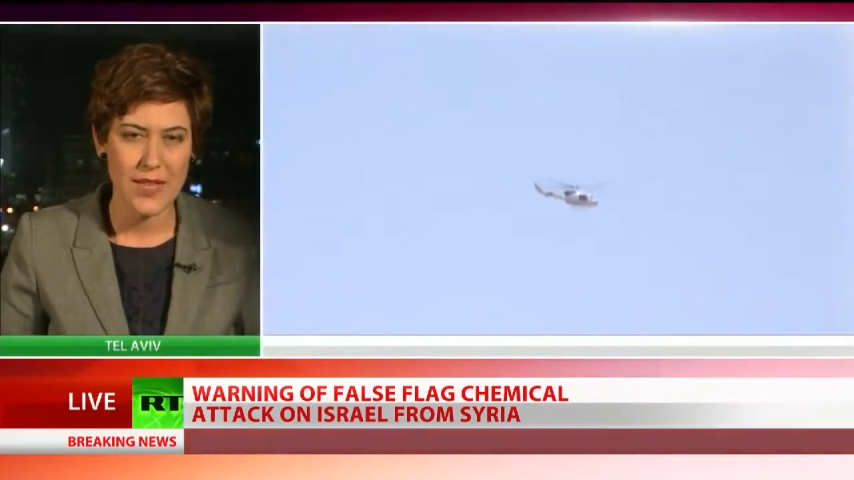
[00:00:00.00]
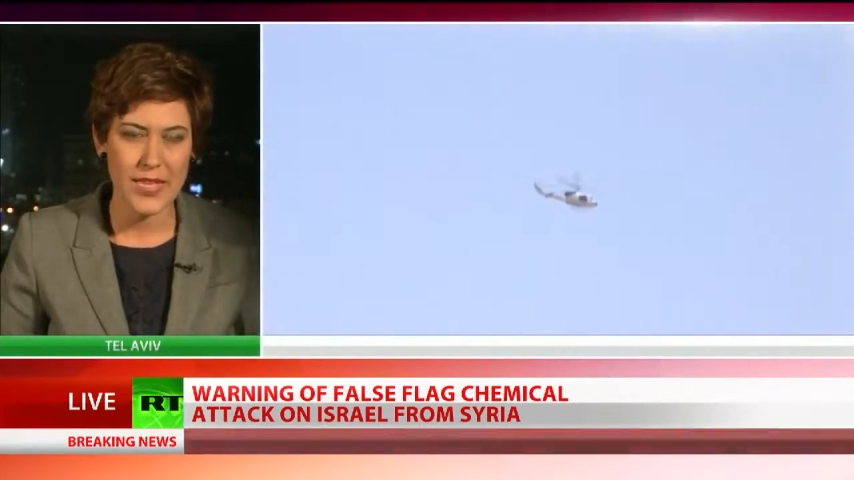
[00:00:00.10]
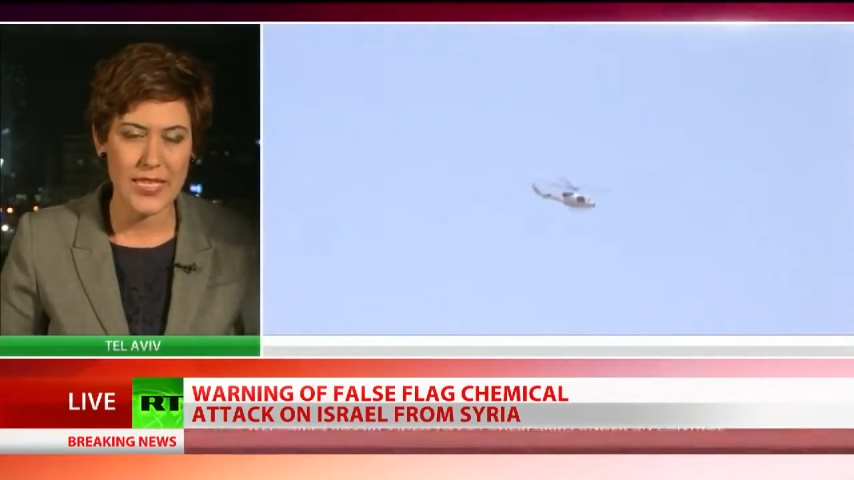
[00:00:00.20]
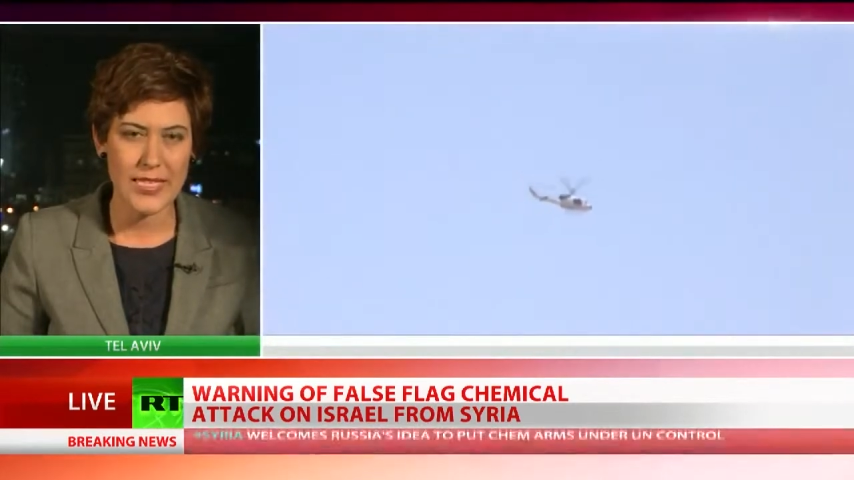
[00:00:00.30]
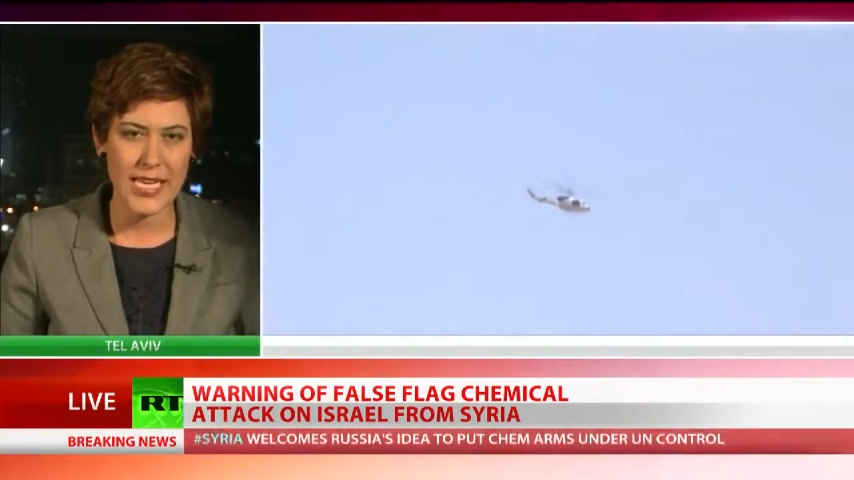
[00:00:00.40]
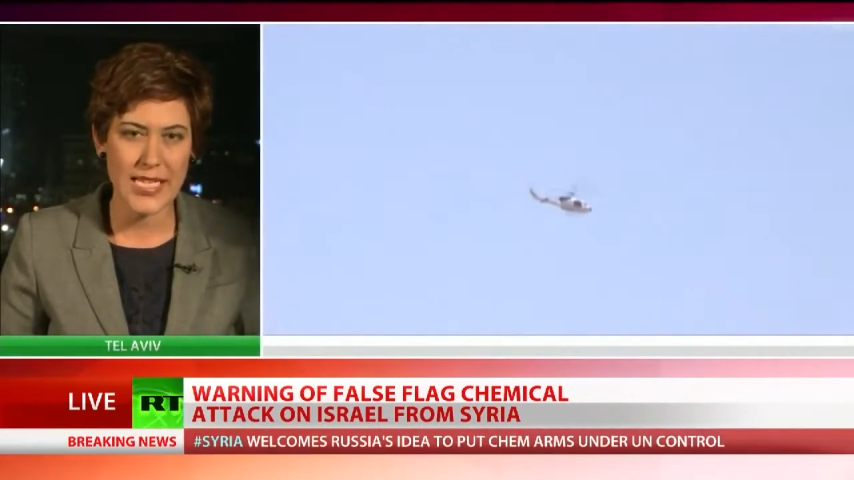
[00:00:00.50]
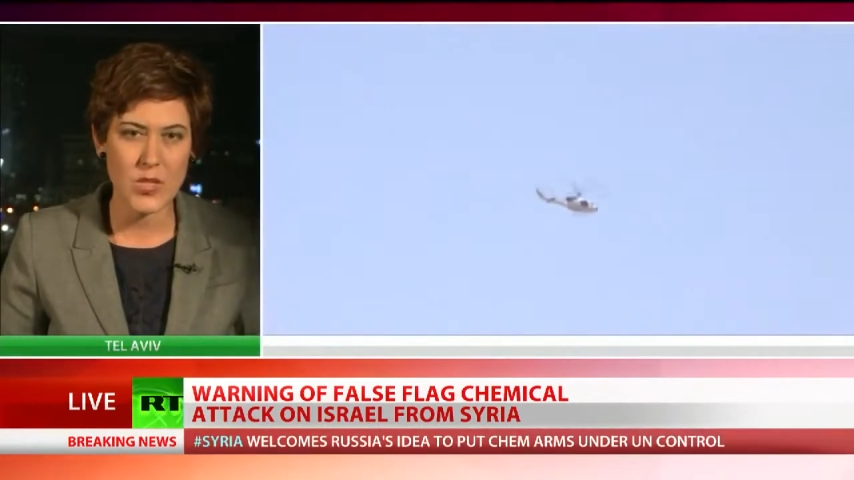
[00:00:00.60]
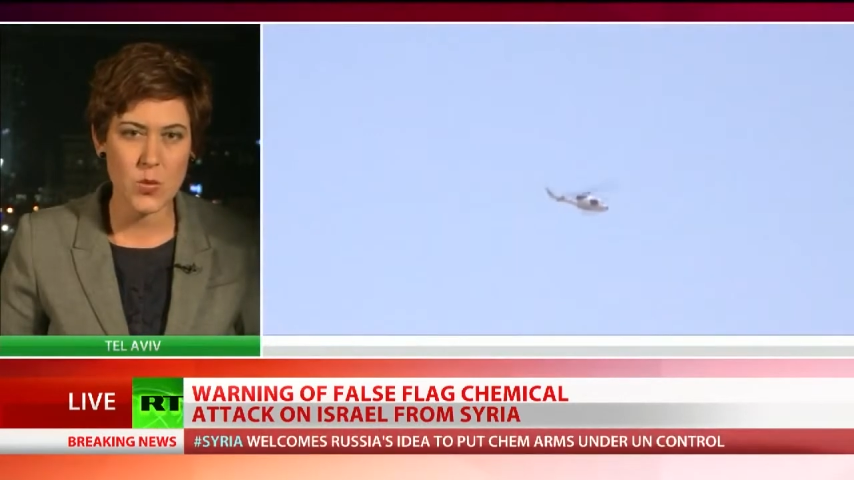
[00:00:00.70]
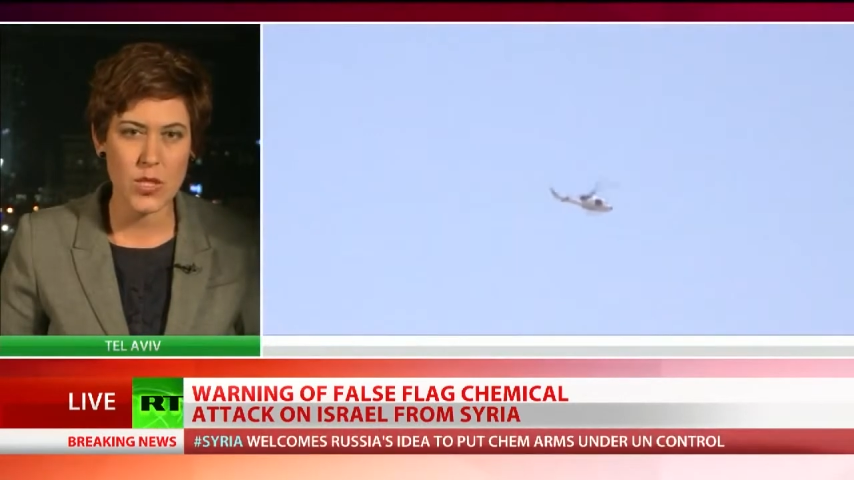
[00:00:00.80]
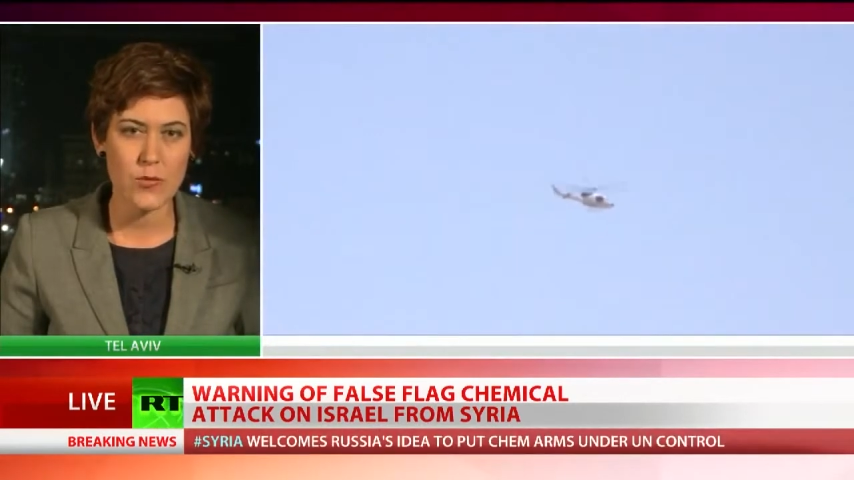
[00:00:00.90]
that these
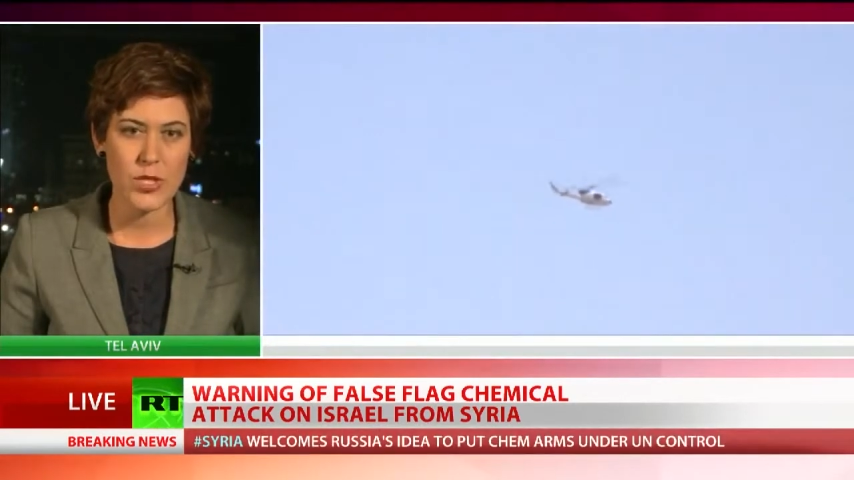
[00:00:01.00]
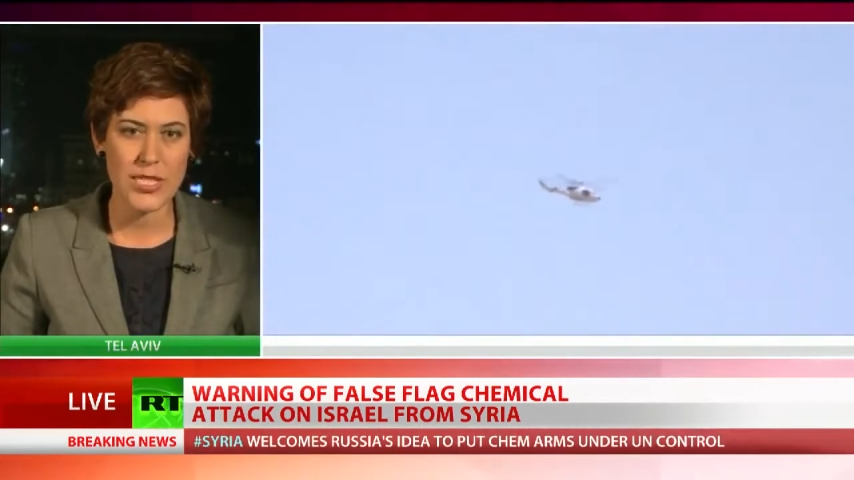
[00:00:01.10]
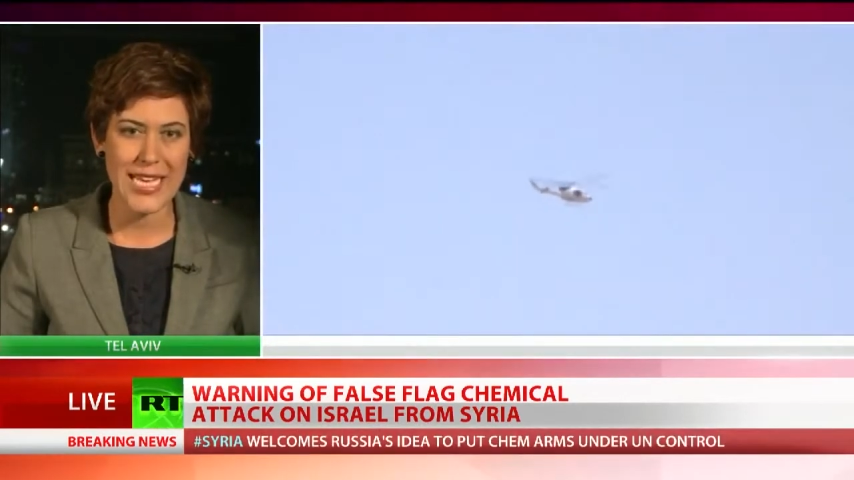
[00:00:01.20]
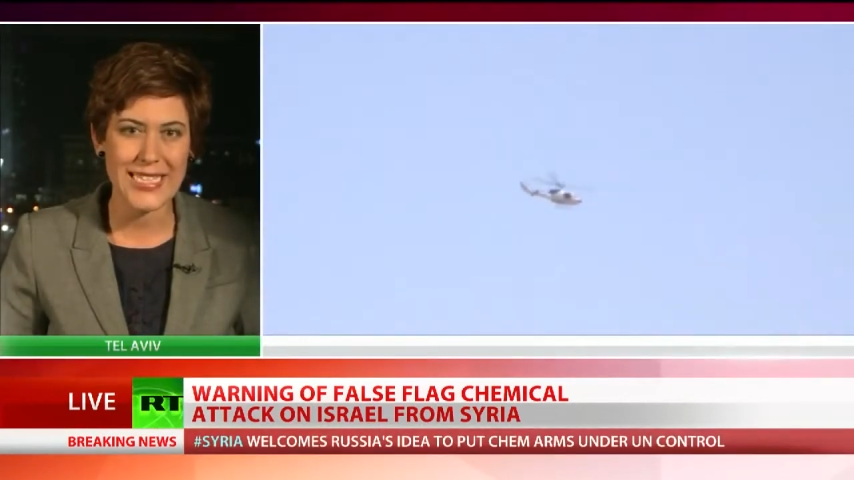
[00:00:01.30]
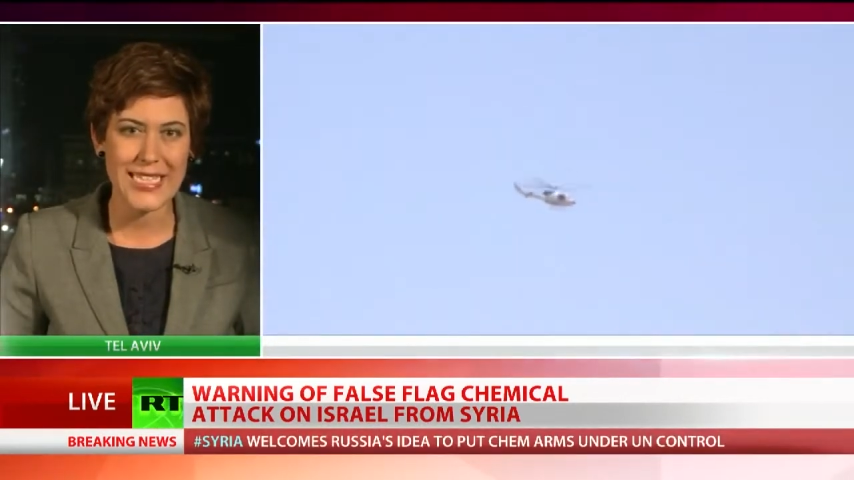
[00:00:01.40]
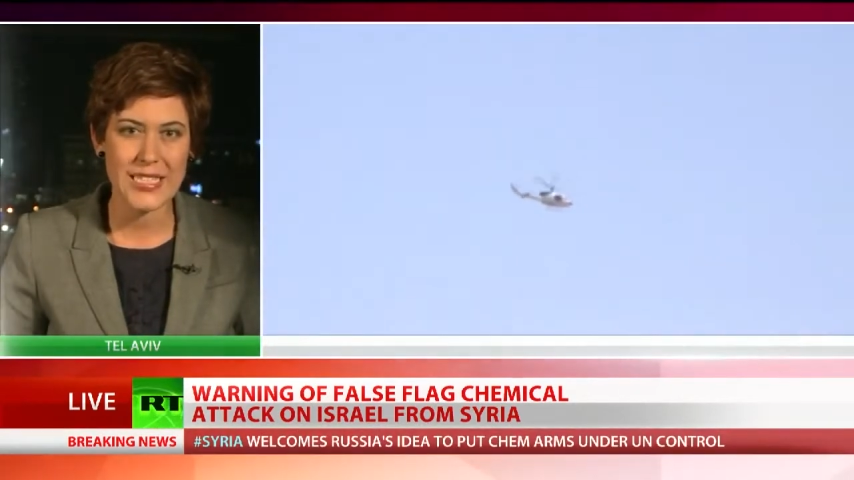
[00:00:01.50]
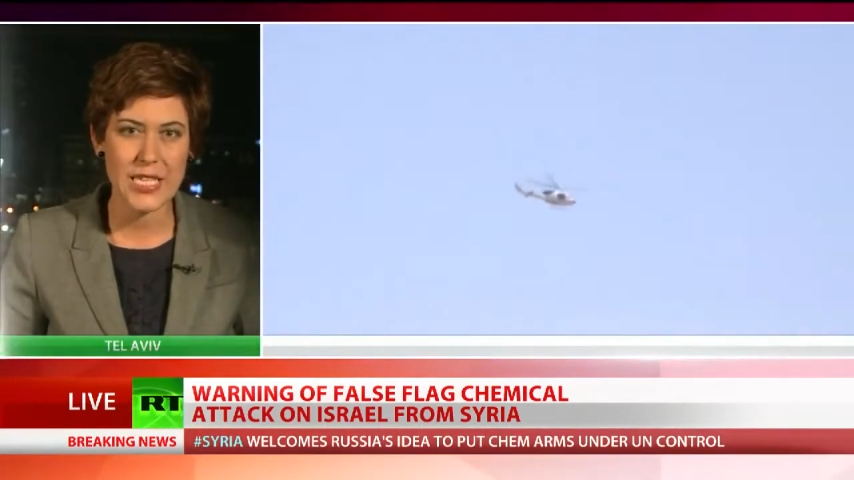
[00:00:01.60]
attacks will originate in